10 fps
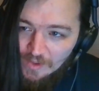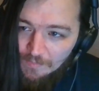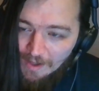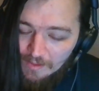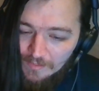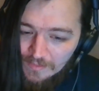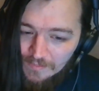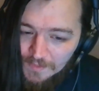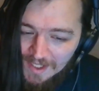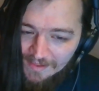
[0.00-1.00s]
worry about,
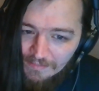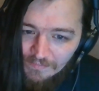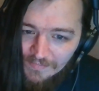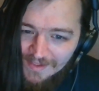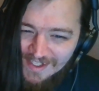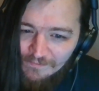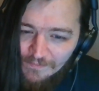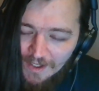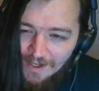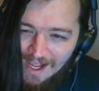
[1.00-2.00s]
but that didn't
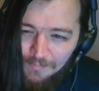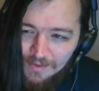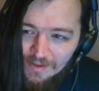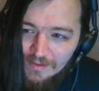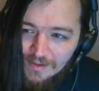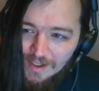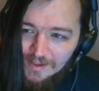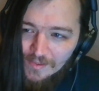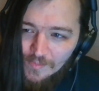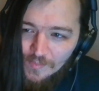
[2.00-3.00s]
really happen.
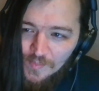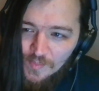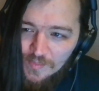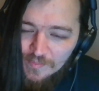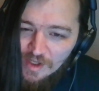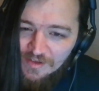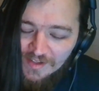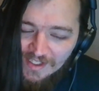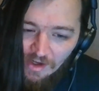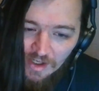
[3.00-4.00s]
Most
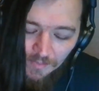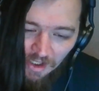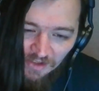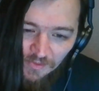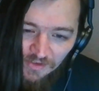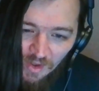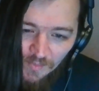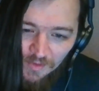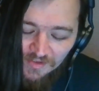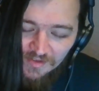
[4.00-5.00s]
of the longer balls we was
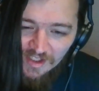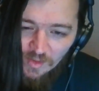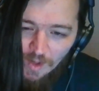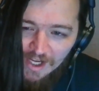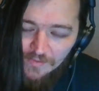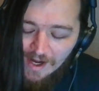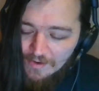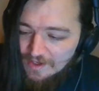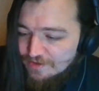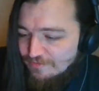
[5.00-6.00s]
doing was to the wider
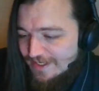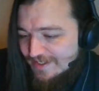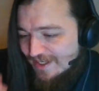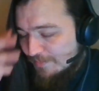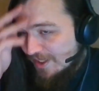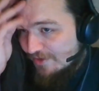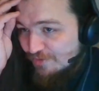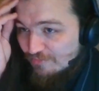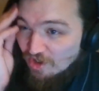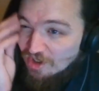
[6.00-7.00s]
areas to try to get
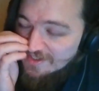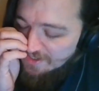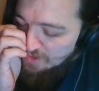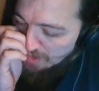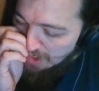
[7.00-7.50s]
players to run onto,